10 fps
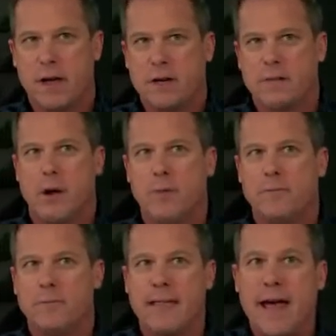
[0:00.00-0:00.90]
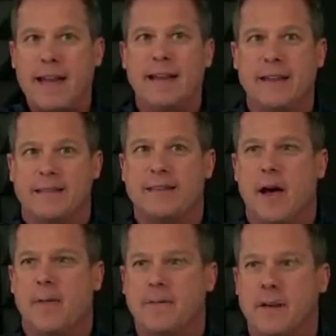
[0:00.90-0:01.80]
So that in
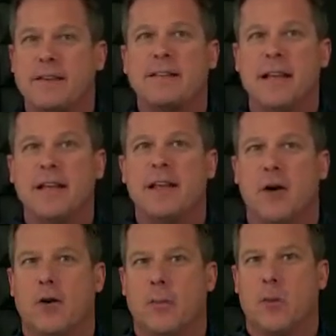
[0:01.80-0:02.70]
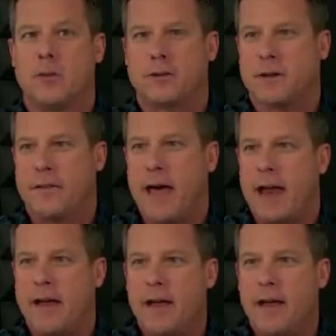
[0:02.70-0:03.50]
itself, just the encoder portion of that